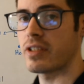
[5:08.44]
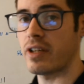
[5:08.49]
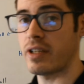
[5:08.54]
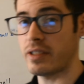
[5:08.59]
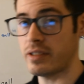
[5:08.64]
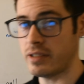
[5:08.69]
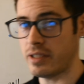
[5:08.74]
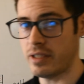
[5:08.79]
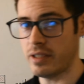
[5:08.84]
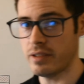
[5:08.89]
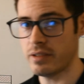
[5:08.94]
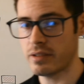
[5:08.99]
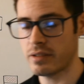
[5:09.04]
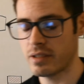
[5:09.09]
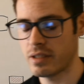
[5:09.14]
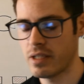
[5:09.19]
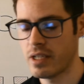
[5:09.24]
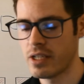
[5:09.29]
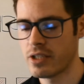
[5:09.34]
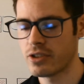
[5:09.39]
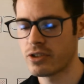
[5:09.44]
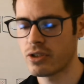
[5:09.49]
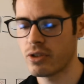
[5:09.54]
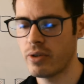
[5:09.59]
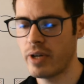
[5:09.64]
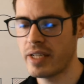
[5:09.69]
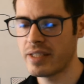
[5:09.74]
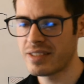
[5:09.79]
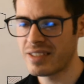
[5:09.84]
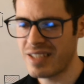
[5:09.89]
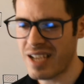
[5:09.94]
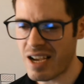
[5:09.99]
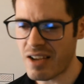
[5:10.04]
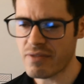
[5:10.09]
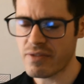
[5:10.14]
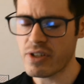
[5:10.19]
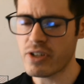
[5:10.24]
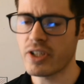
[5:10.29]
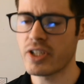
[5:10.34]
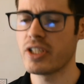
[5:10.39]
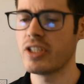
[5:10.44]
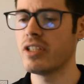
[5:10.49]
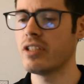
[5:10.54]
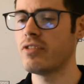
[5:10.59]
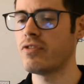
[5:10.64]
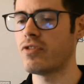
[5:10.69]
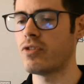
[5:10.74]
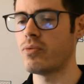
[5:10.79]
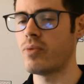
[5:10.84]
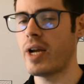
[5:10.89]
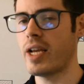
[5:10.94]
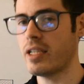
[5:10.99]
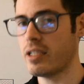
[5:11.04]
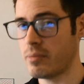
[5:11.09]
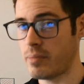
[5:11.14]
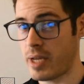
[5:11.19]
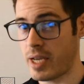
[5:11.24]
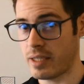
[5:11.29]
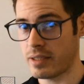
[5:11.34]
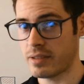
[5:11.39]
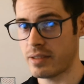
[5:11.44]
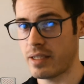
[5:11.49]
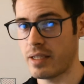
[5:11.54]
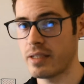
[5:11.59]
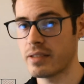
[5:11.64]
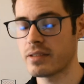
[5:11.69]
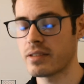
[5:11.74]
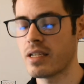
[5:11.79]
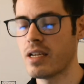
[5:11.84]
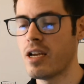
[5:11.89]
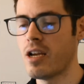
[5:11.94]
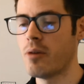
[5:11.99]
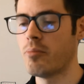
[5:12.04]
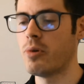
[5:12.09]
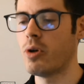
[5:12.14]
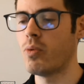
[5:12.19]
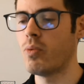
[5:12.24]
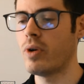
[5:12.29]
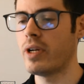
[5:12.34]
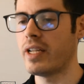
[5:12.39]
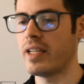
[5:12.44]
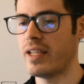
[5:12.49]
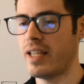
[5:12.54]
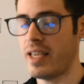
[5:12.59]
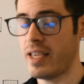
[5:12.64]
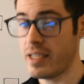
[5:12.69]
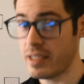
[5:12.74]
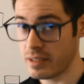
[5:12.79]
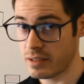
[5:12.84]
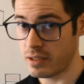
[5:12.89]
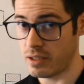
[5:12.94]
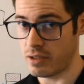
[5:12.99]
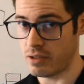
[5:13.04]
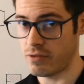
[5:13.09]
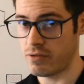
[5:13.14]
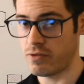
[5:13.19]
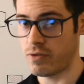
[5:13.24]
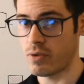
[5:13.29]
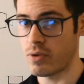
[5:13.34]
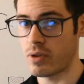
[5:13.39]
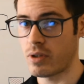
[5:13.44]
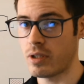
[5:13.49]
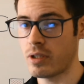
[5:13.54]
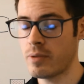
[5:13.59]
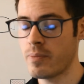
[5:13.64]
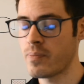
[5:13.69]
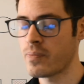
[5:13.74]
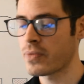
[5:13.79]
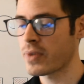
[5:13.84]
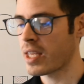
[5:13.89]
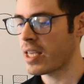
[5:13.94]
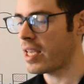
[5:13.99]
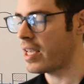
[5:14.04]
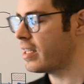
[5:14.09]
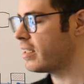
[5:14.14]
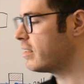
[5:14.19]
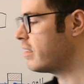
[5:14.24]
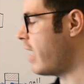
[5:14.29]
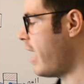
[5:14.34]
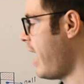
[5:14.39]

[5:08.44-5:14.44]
contents. So it's not very good for random access, but what it is good for is